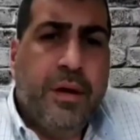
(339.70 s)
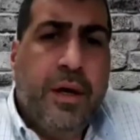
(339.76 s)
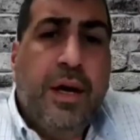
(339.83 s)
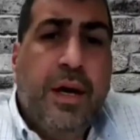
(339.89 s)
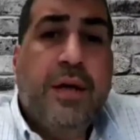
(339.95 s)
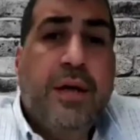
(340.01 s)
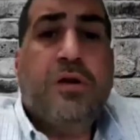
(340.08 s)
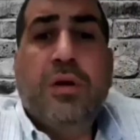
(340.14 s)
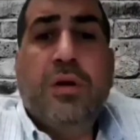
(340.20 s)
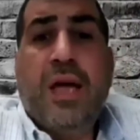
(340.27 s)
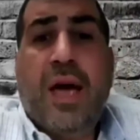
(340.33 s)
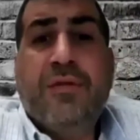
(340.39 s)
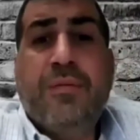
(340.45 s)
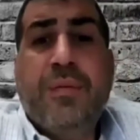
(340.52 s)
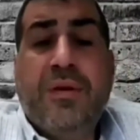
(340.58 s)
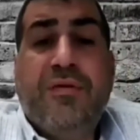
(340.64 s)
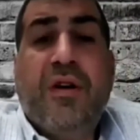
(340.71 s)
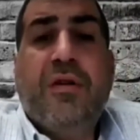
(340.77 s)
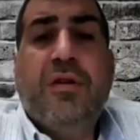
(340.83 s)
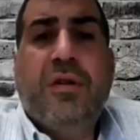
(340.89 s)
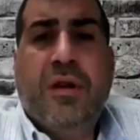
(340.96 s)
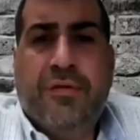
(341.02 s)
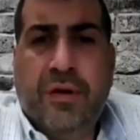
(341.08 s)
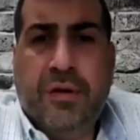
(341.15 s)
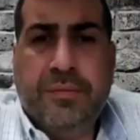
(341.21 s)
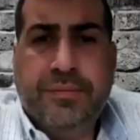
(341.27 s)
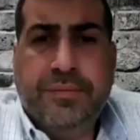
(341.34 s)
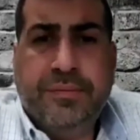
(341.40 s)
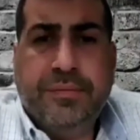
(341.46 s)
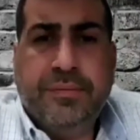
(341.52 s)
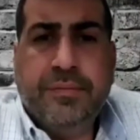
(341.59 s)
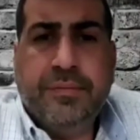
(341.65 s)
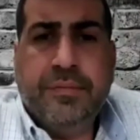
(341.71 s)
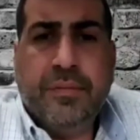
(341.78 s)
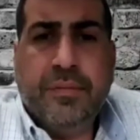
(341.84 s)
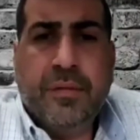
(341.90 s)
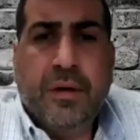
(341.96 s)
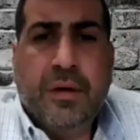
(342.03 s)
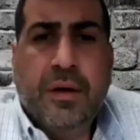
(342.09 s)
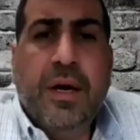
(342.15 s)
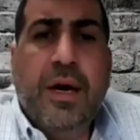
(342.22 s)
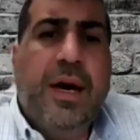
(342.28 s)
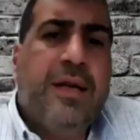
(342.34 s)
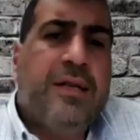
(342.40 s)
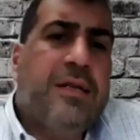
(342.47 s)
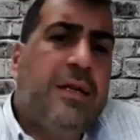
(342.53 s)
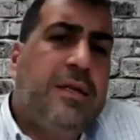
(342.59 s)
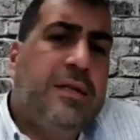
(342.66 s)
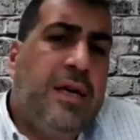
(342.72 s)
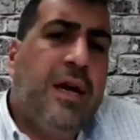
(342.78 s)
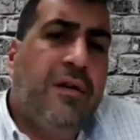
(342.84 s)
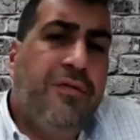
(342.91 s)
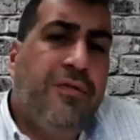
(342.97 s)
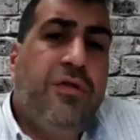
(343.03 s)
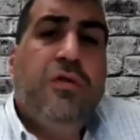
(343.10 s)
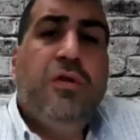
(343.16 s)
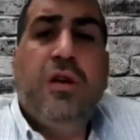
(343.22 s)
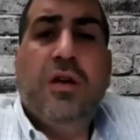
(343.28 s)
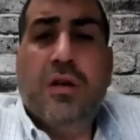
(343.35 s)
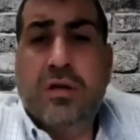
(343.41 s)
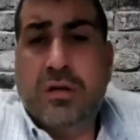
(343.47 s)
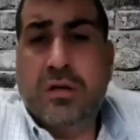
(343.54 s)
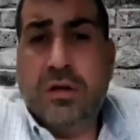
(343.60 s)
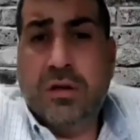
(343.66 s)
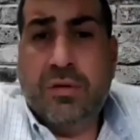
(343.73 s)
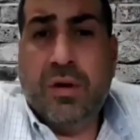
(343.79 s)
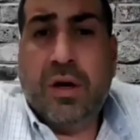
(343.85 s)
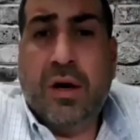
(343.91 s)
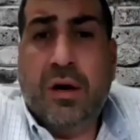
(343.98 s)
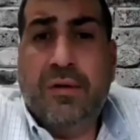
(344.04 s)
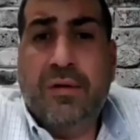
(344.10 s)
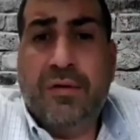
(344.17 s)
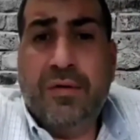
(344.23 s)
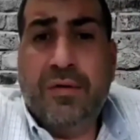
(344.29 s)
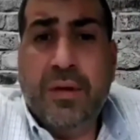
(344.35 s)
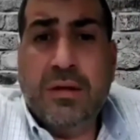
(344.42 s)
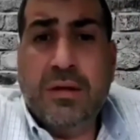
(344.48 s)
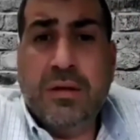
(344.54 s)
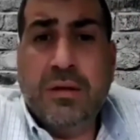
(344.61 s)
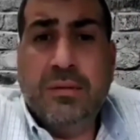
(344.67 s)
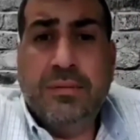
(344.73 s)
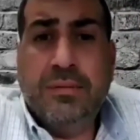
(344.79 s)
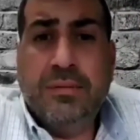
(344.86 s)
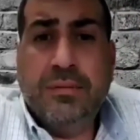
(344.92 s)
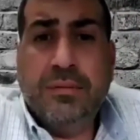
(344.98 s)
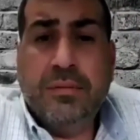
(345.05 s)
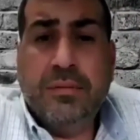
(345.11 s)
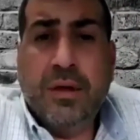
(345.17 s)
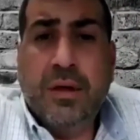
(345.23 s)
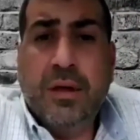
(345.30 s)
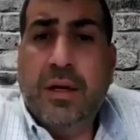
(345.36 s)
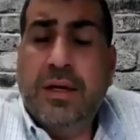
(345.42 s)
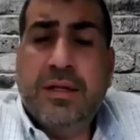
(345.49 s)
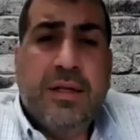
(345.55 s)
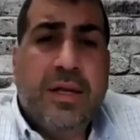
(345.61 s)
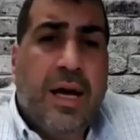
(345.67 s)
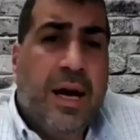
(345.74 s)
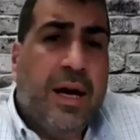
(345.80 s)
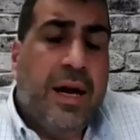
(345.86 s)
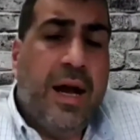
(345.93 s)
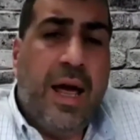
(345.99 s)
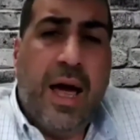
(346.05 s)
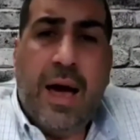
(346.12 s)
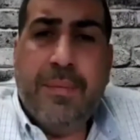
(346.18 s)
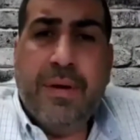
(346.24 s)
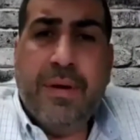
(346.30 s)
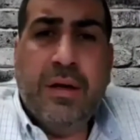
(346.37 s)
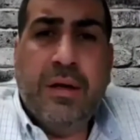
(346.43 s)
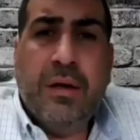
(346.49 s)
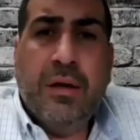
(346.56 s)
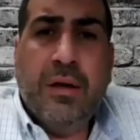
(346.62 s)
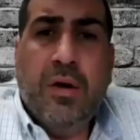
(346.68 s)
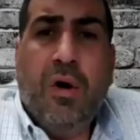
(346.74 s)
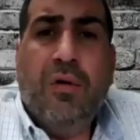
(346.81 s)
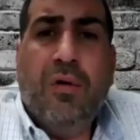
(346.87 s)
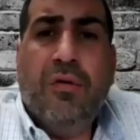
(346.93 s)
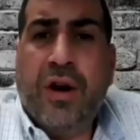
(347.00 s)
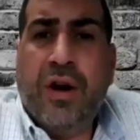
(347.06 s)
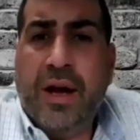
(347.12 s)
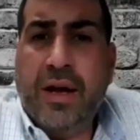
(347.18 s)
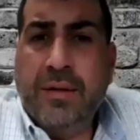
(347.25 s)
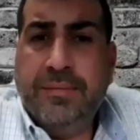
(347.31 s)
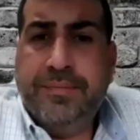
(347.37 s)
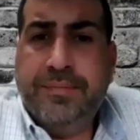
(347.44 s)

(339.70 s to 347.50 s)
It's going to have to be very different. It's going to take a few years to recover from this. It's not going to happen overnight.